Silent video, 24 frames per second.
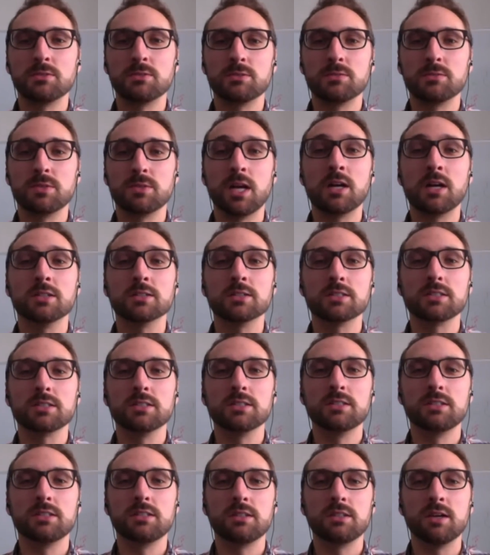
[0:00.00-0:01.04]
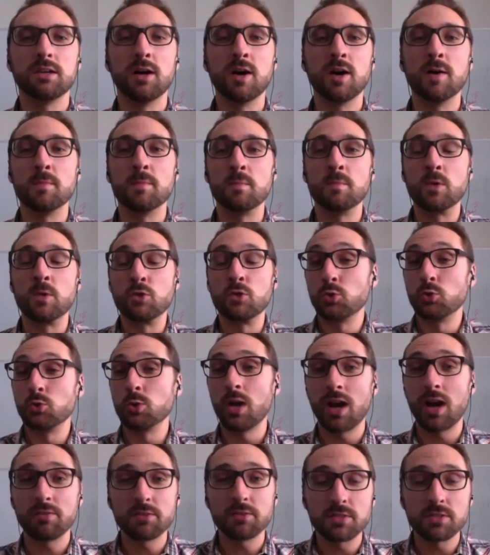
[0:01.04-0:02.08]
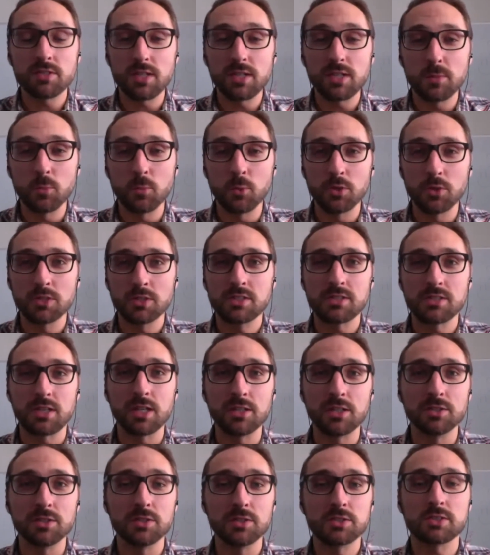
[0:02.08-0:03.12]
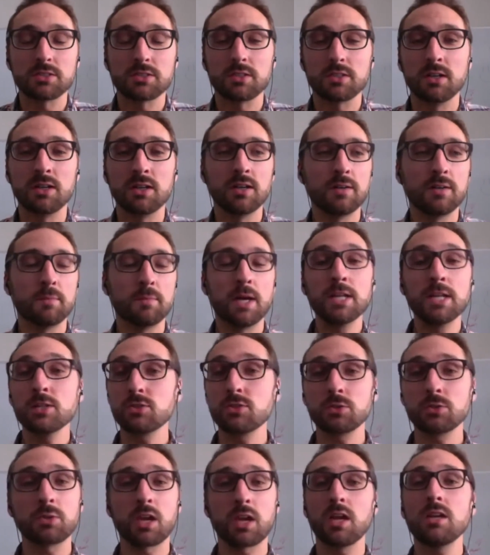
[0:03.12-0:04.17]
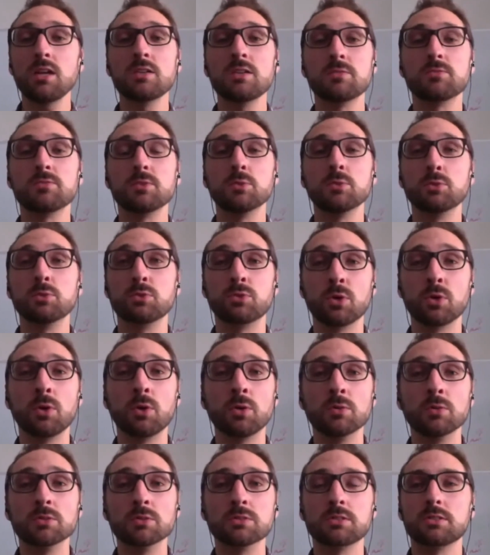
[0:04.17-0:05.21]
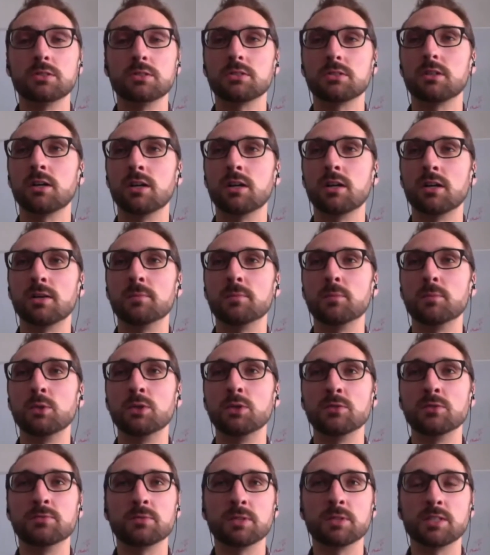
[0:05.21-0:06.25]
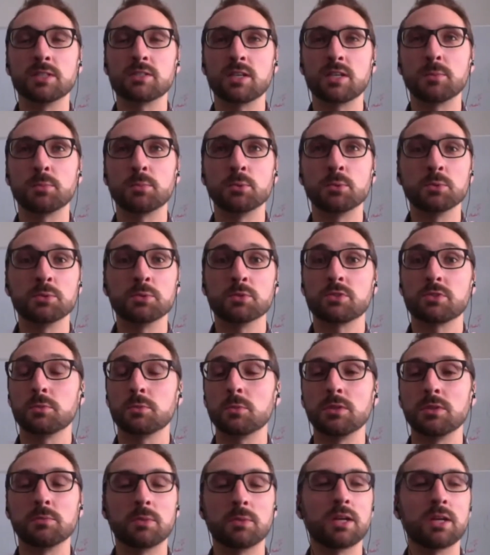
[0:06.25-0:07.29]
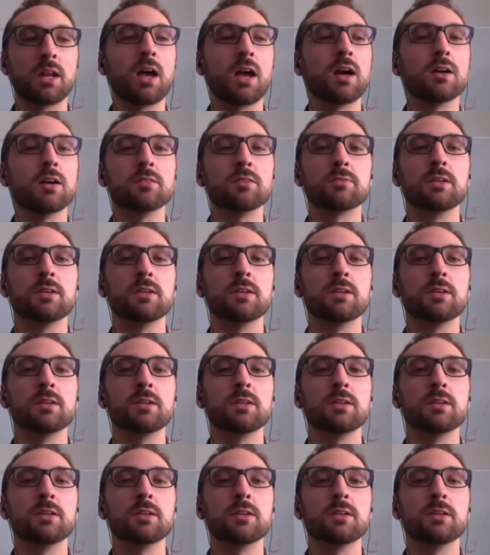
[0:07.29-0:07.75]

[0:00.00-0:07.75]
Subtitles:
into reality. Do you have the same work styles? And it's okay if you don't. For example, someone might